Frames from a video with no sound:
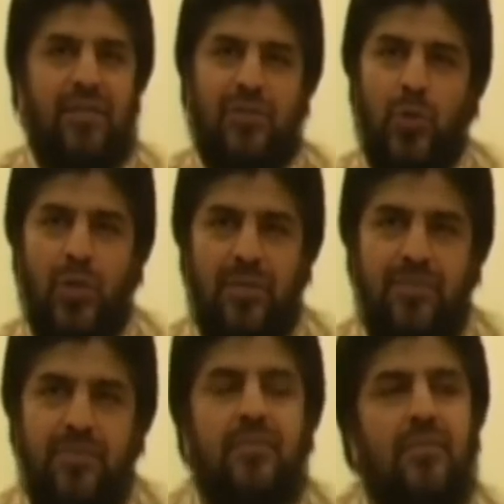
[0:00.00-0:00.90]
school,
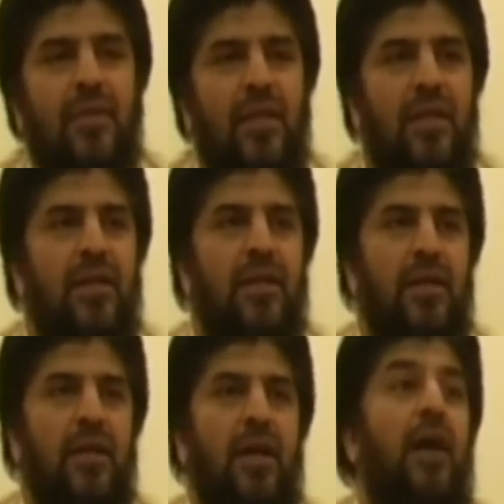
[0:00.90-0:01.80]

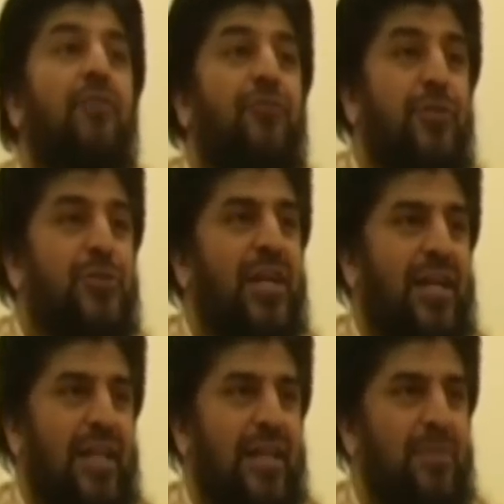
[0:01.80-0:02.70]

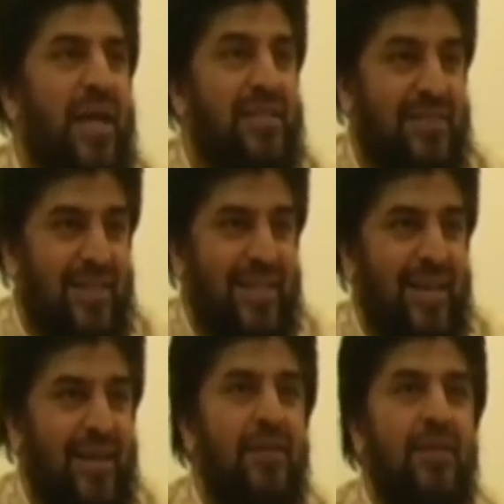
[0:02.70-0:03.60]
unfortunately my
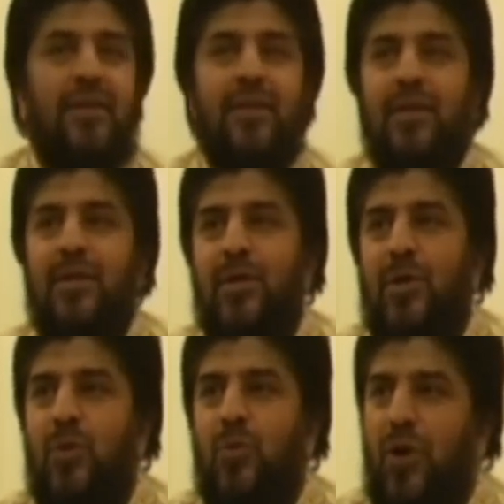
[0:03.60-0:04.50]
senior
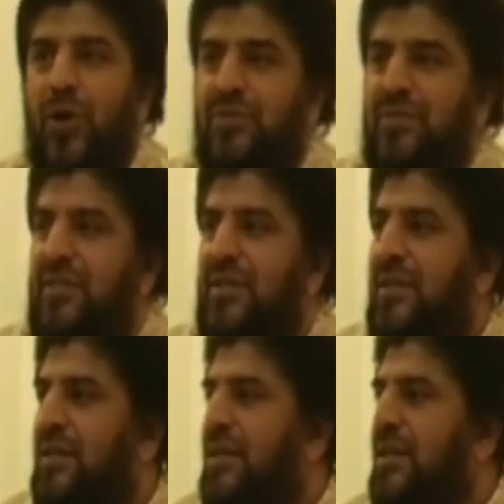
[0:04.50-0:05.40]
was
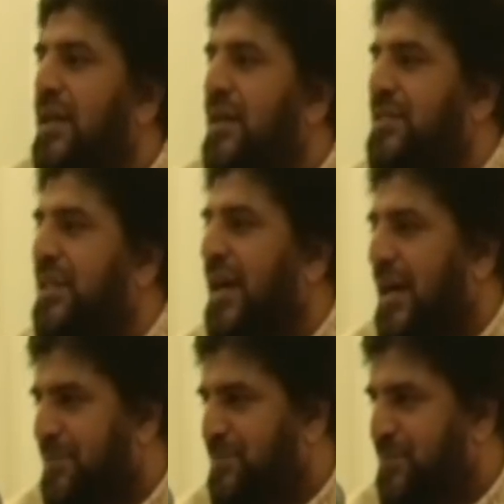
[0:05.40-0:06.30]
Shia
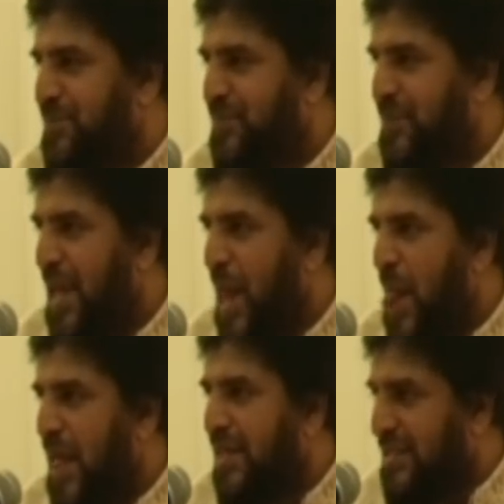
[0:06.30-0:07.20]

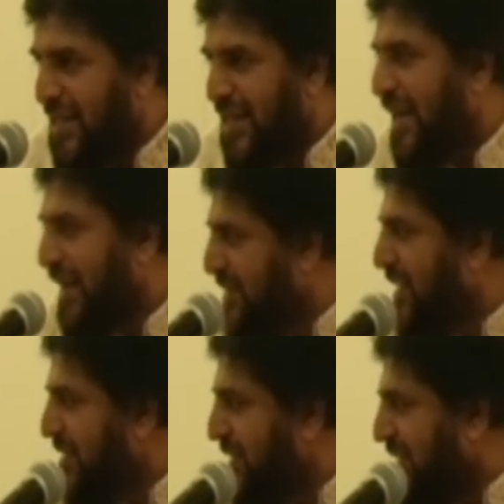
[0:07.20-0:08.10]
in the class, in
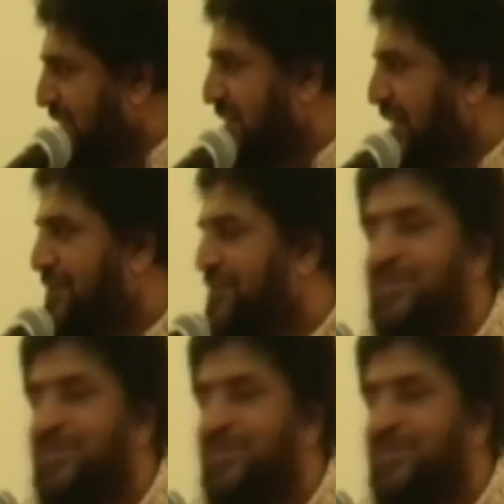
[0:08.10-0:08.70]
the teaching staff.